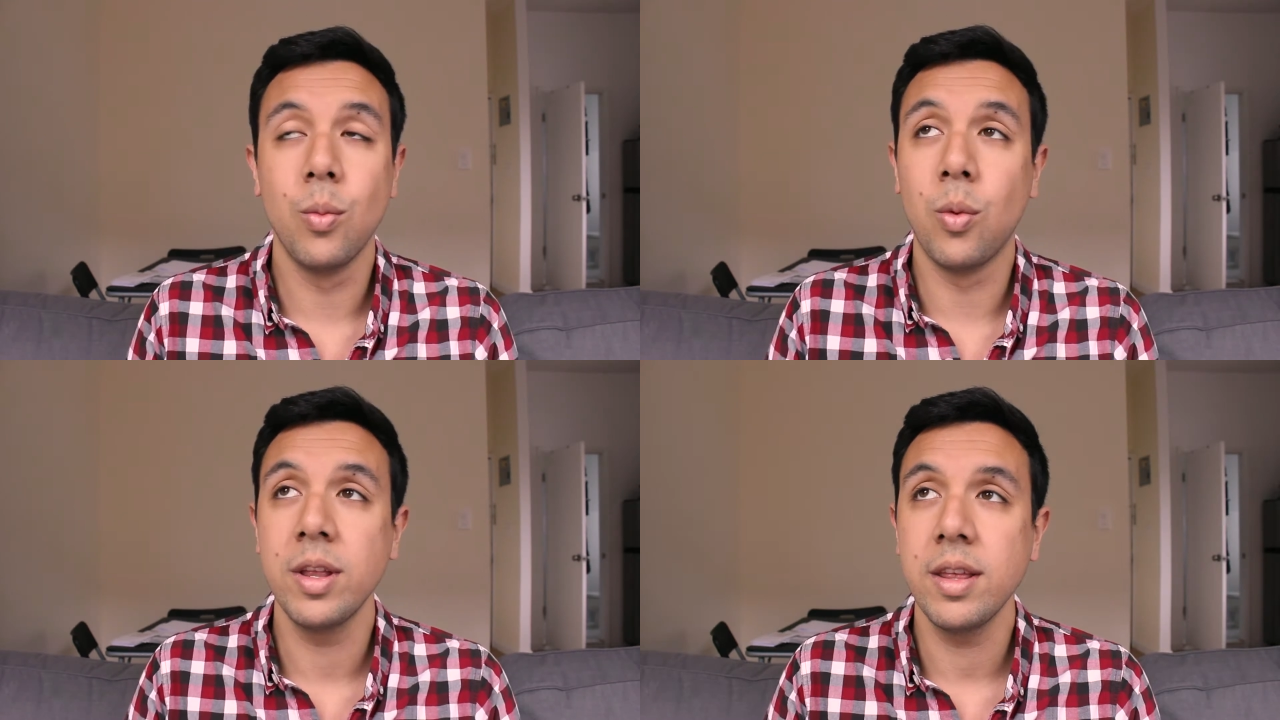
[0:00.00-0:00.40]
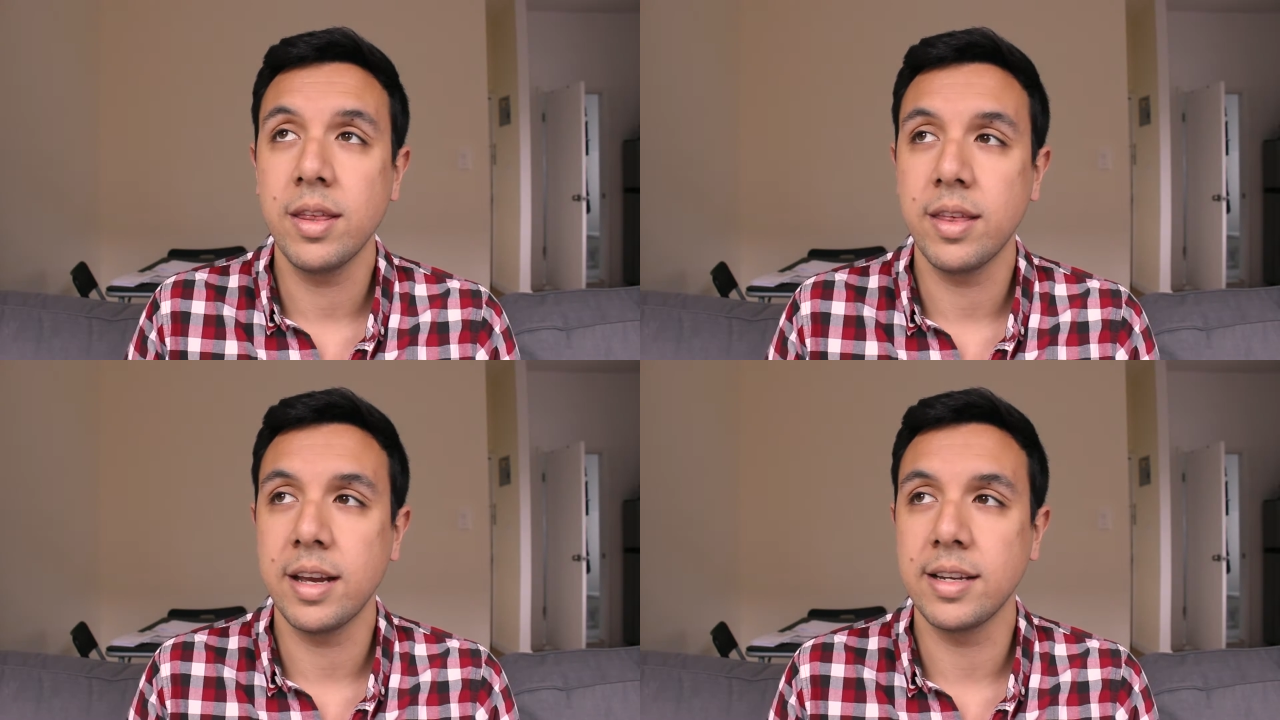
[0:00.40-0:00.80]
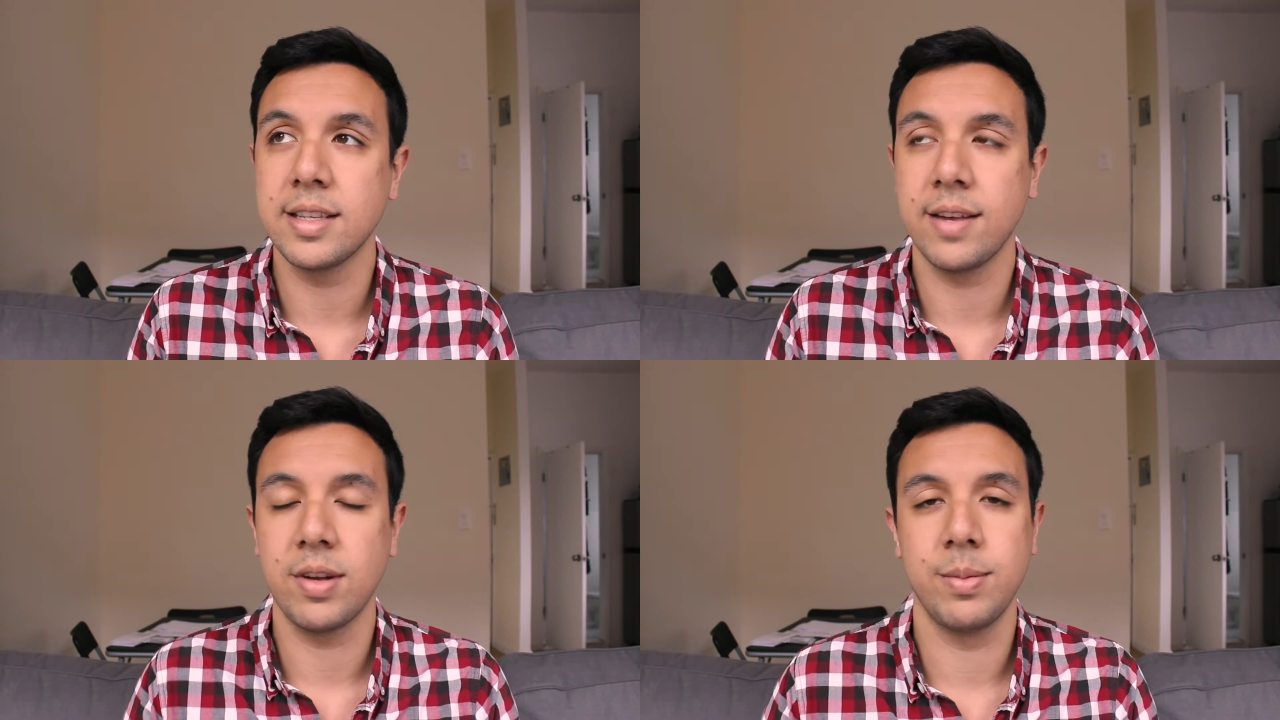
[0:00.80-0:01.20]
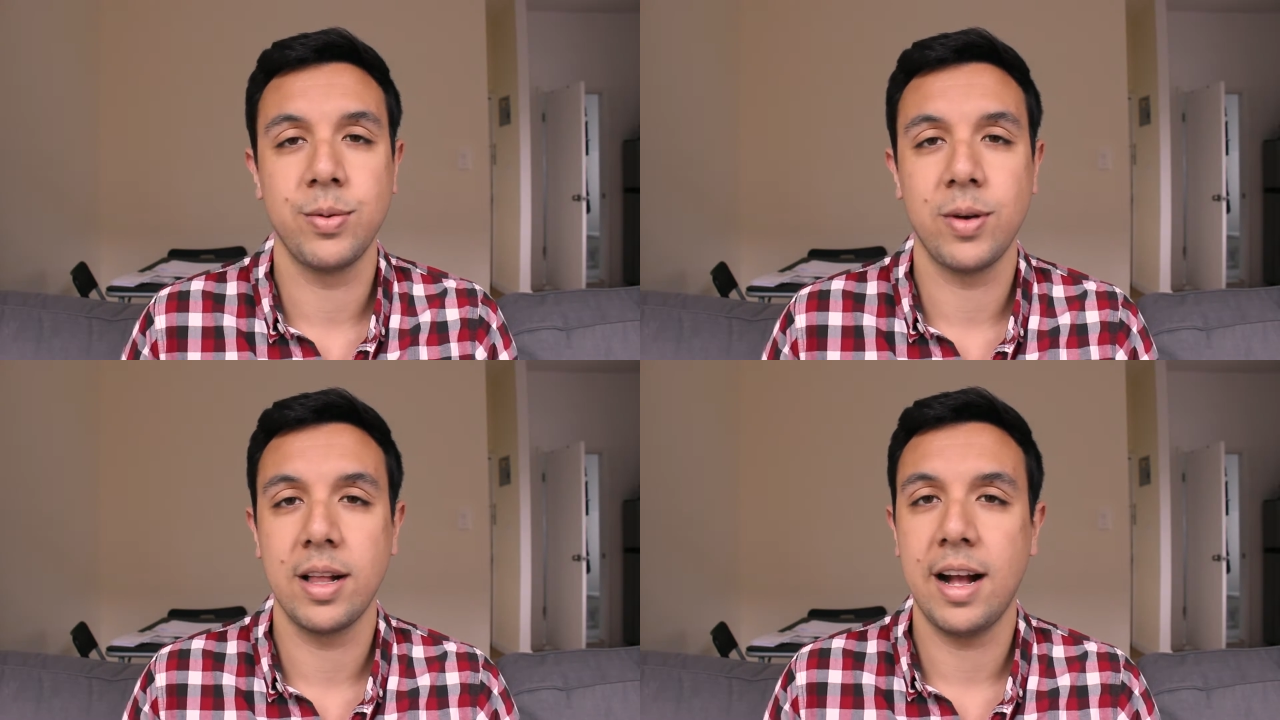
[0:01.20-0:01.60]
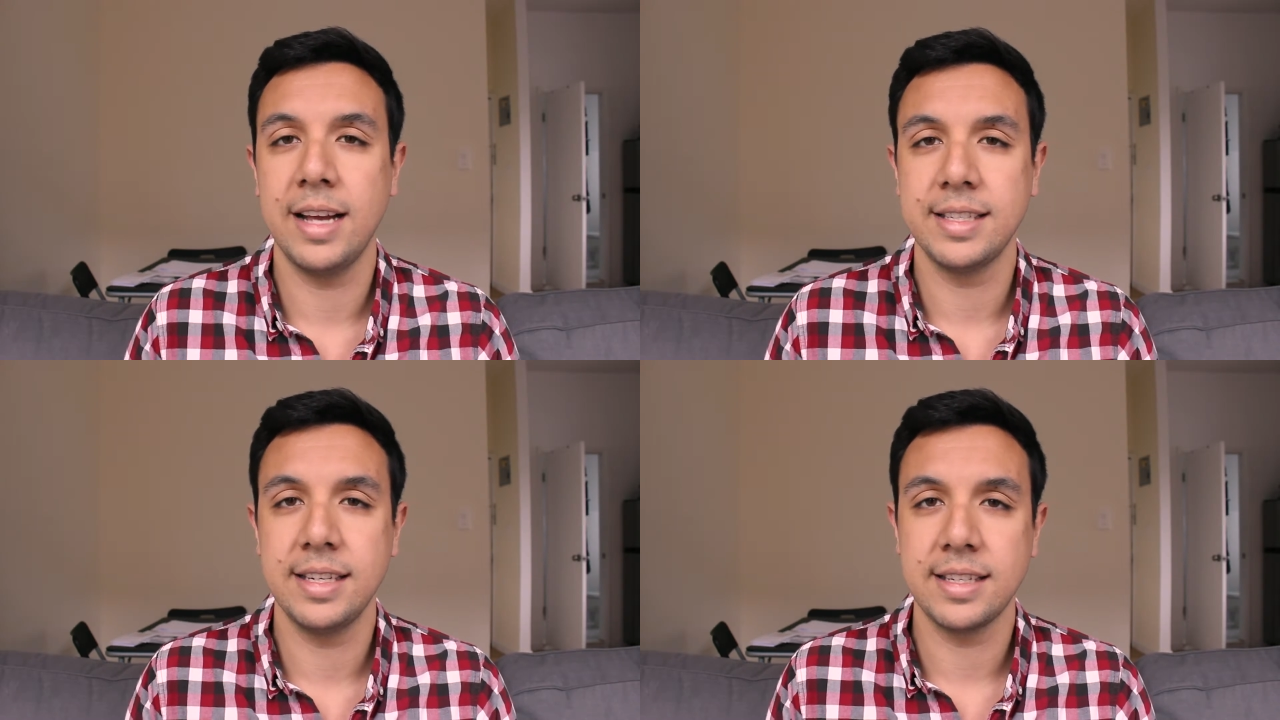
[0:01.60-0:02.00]
One of the things that I've come to
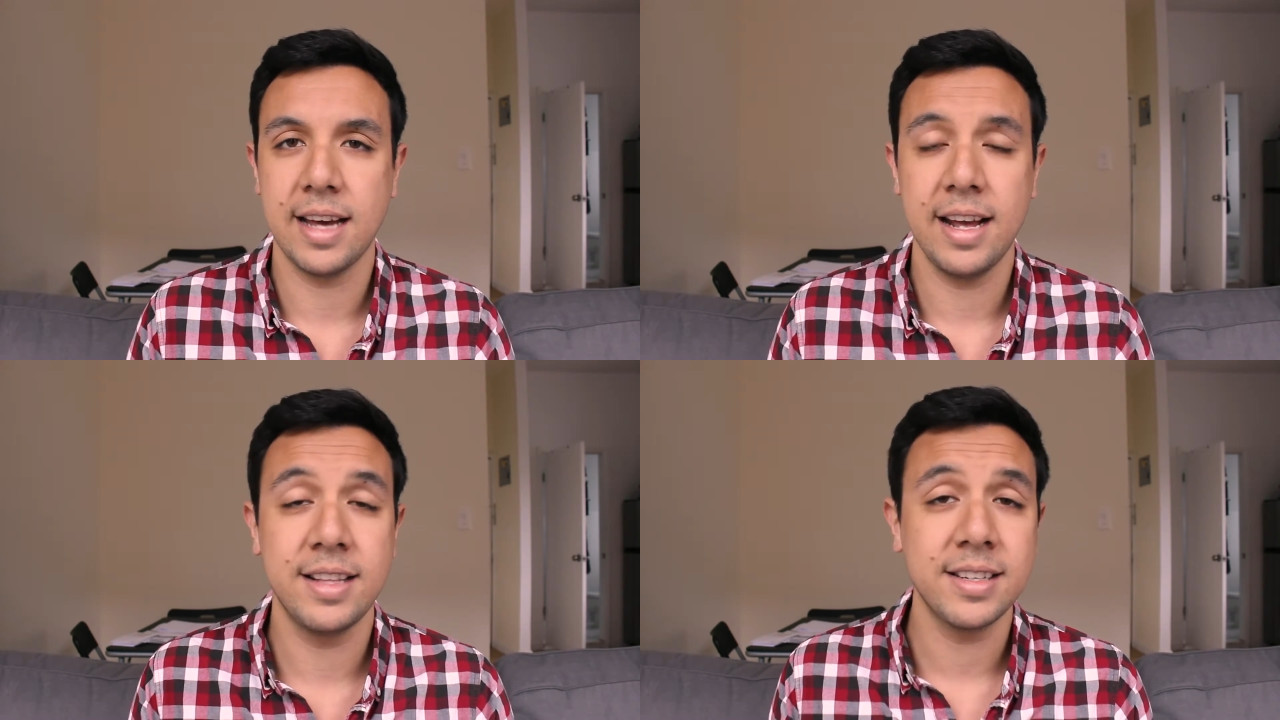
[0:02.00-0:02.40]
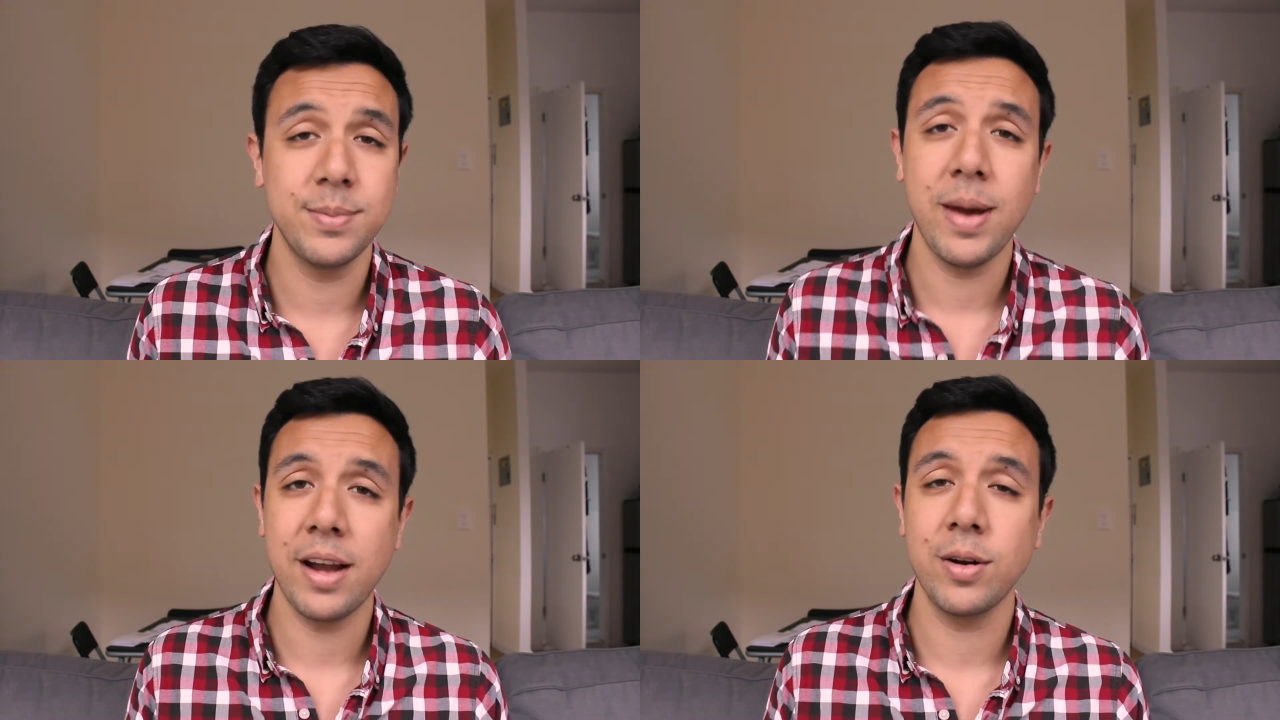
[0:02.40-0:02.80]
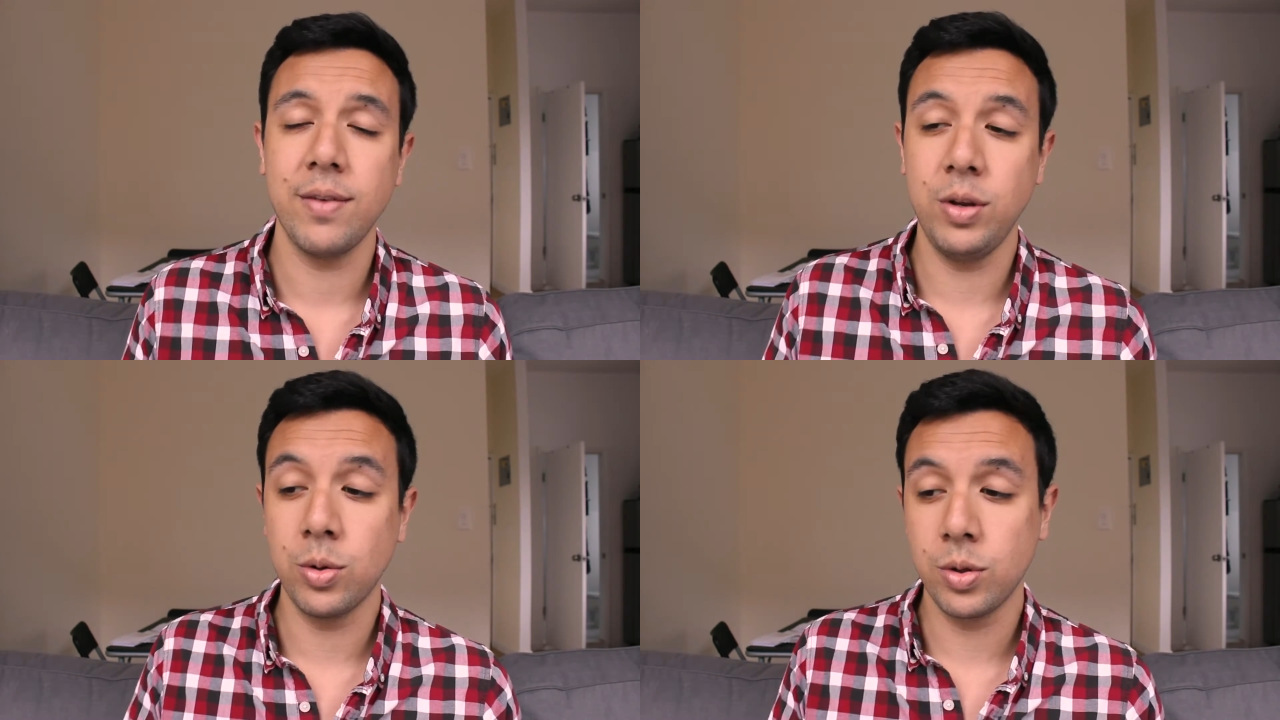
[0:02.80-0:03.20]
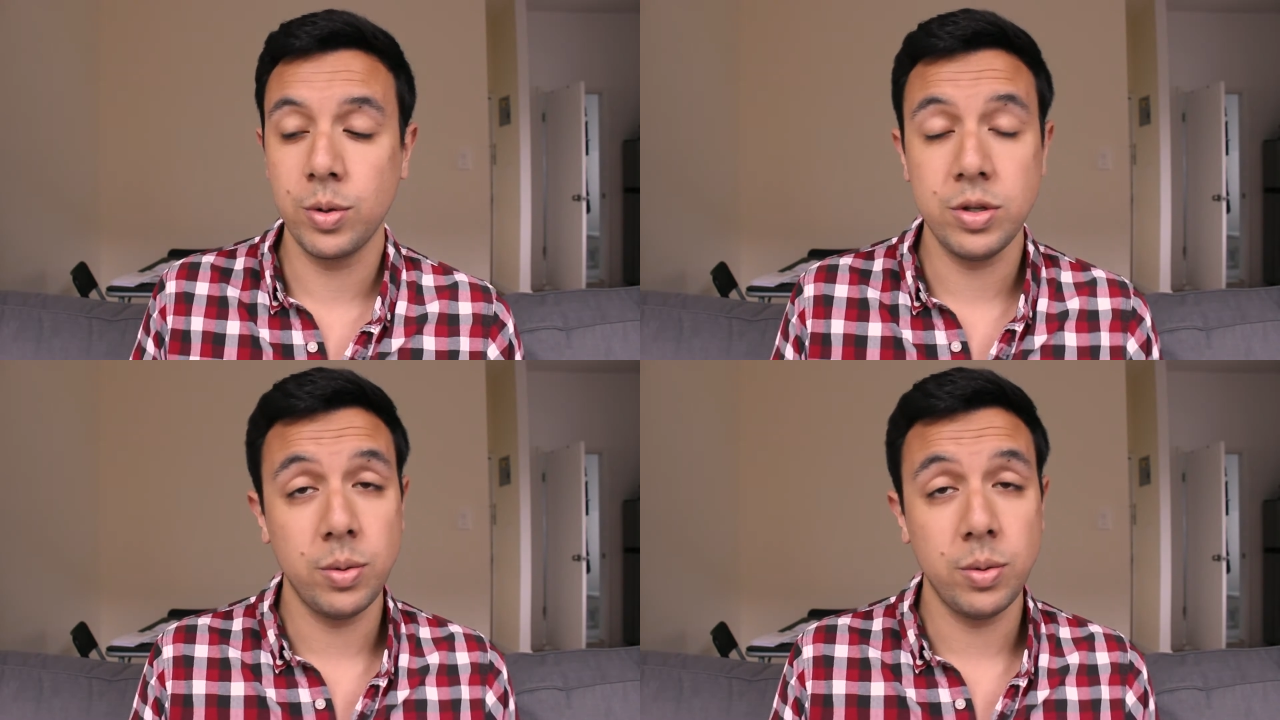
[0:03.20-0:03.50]
realize is that it doesn't matter if you're the one